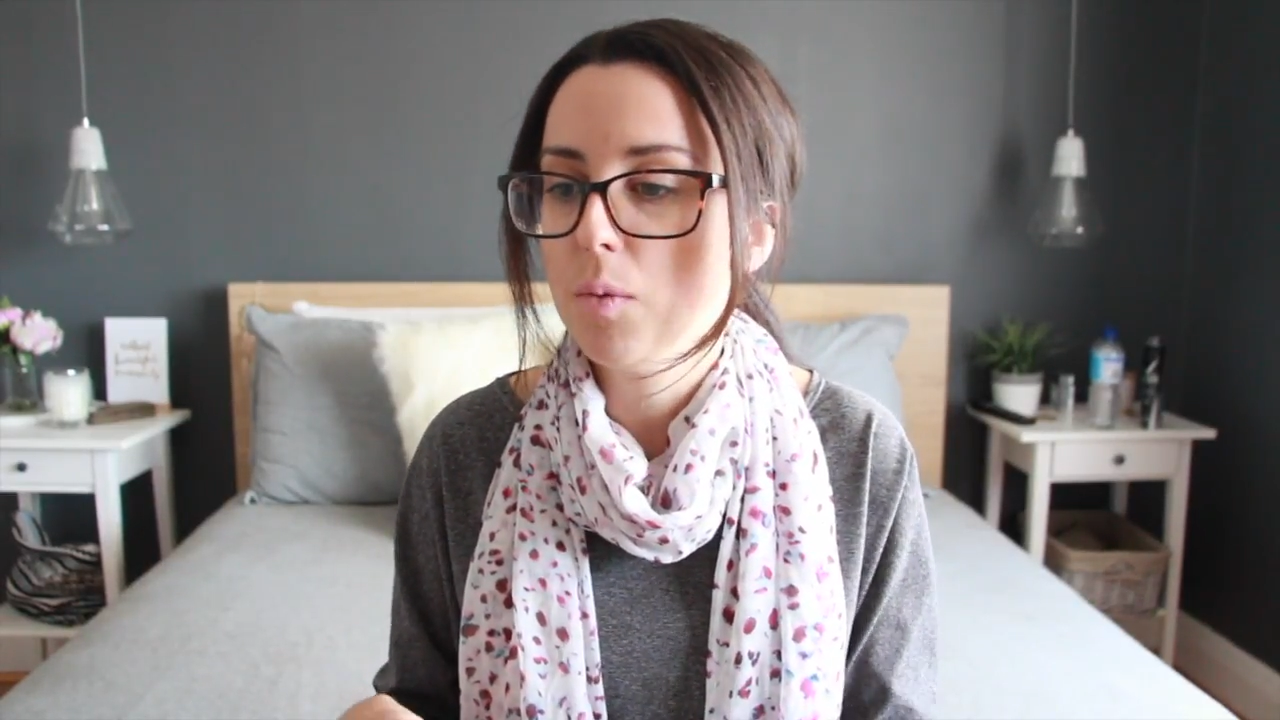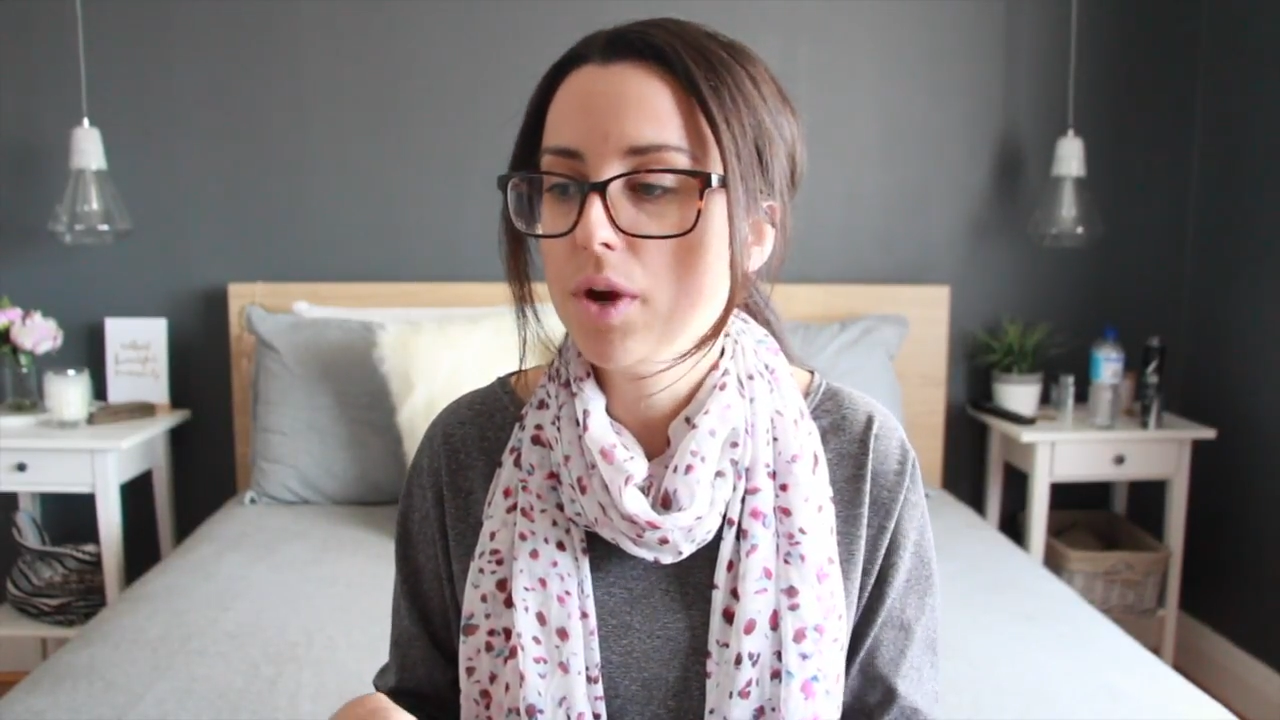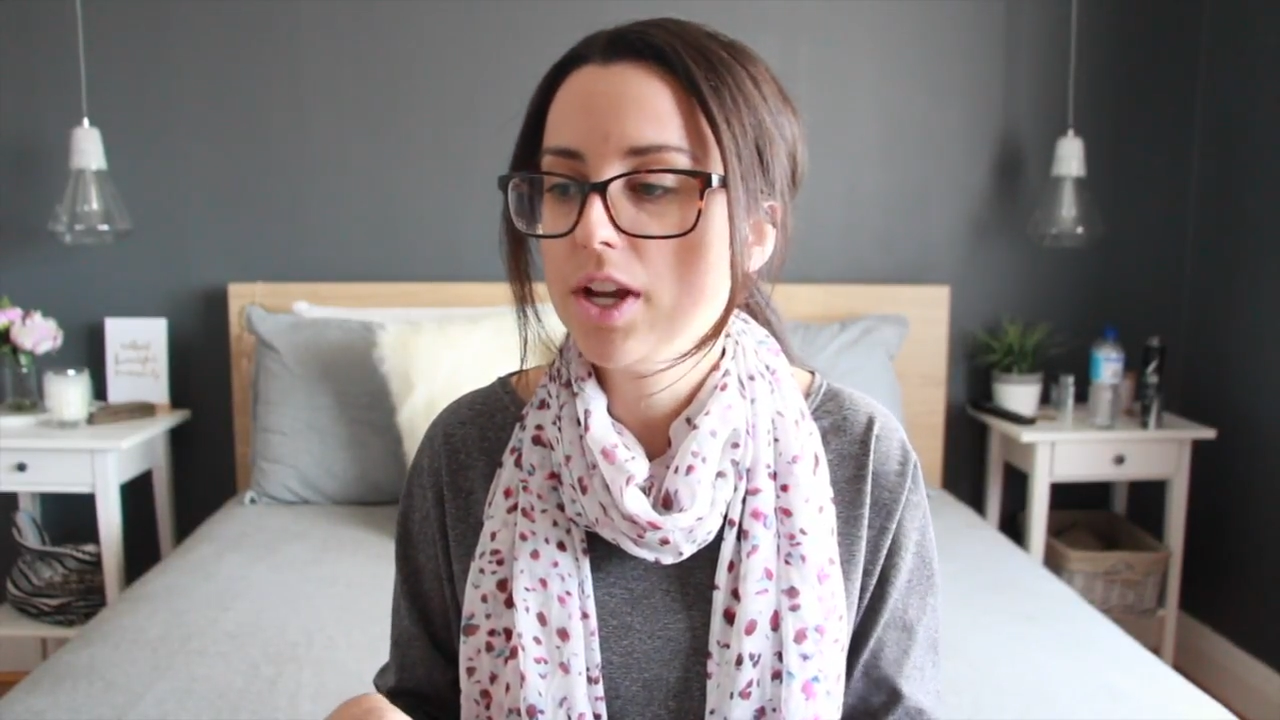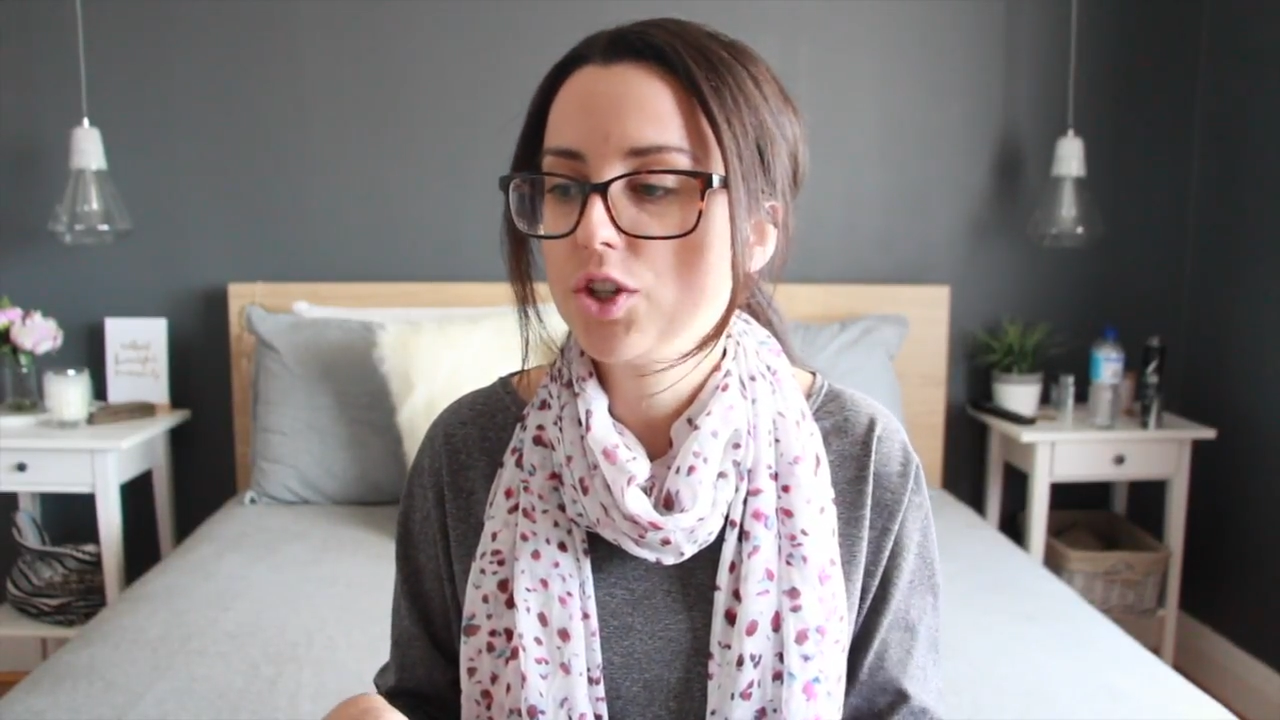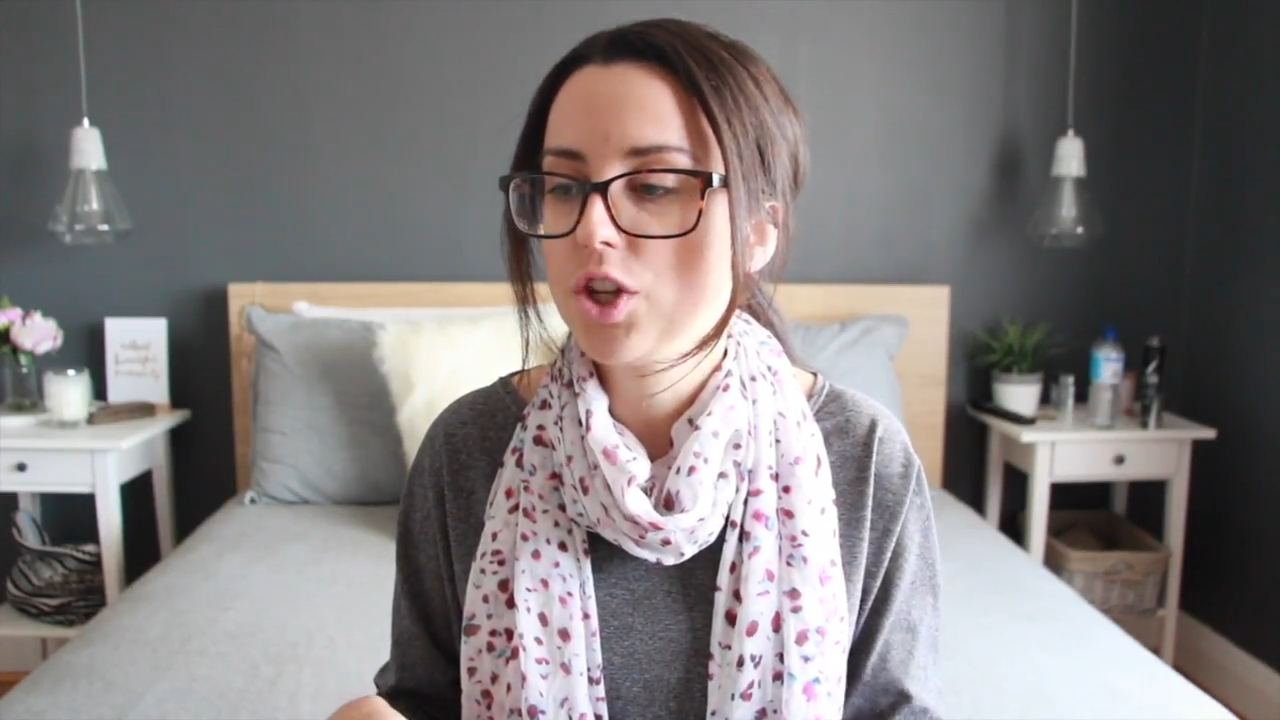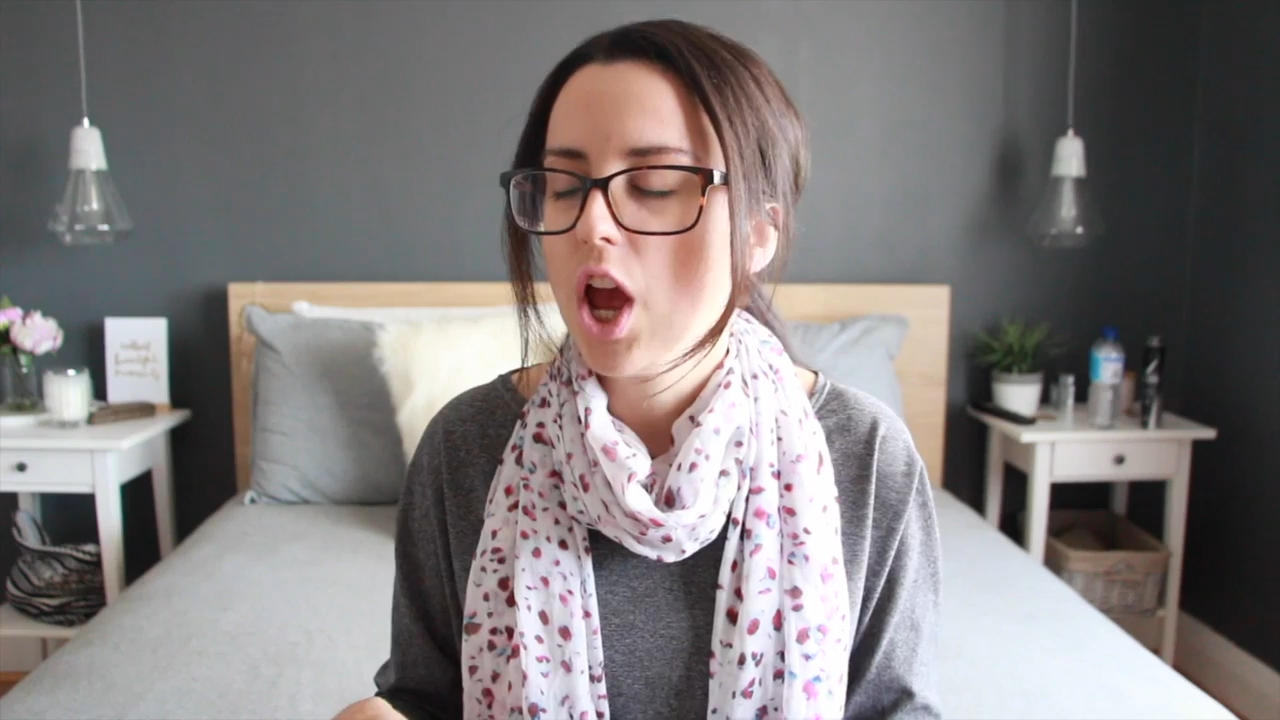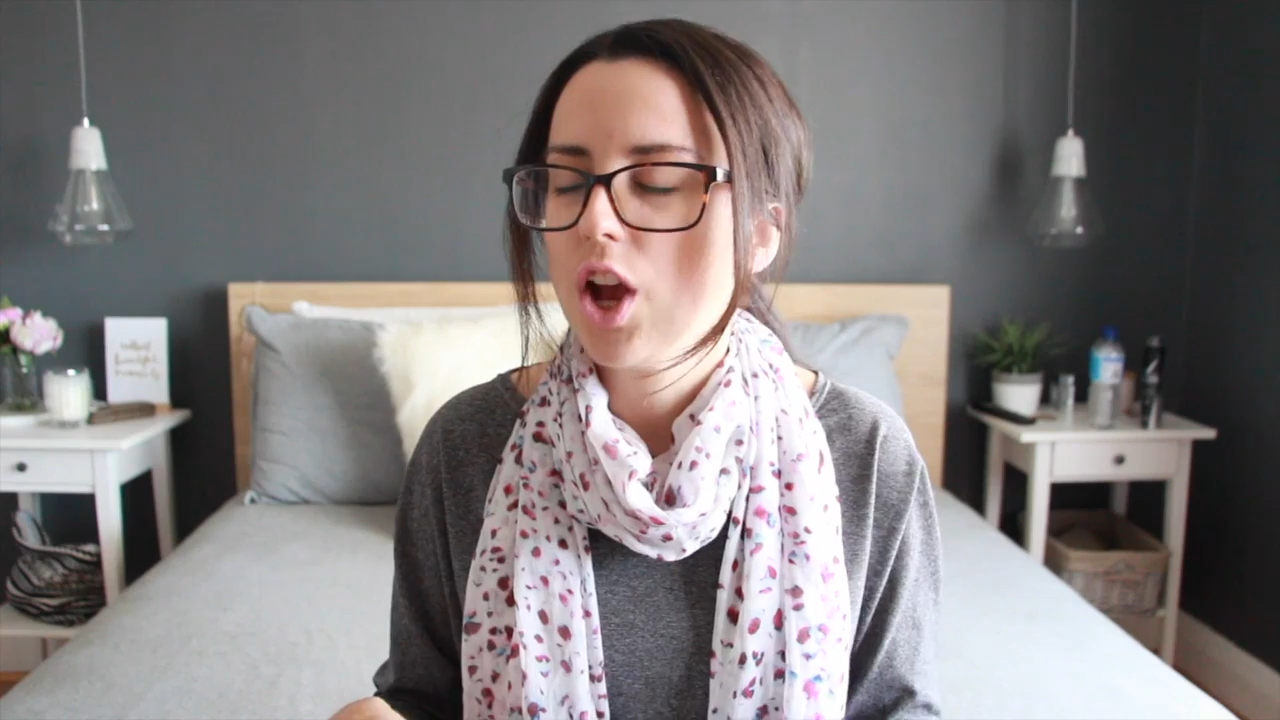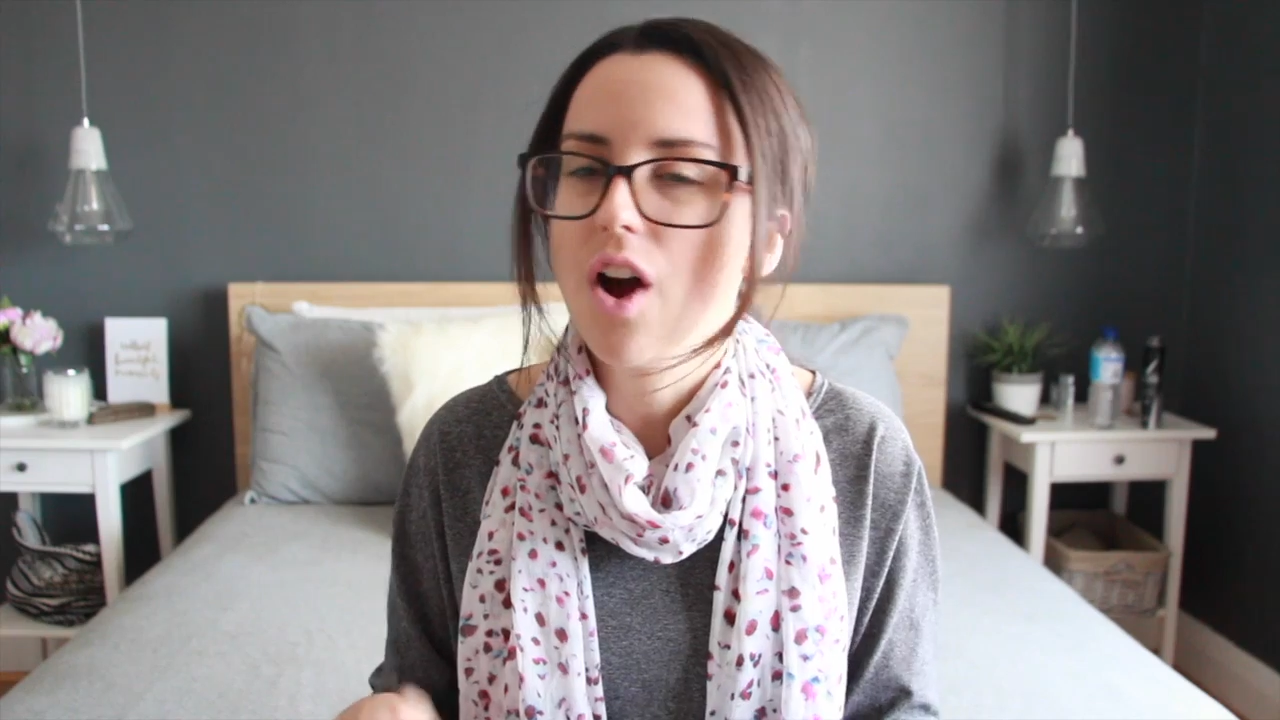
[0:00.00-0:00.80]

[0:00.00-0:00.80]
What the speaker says: Which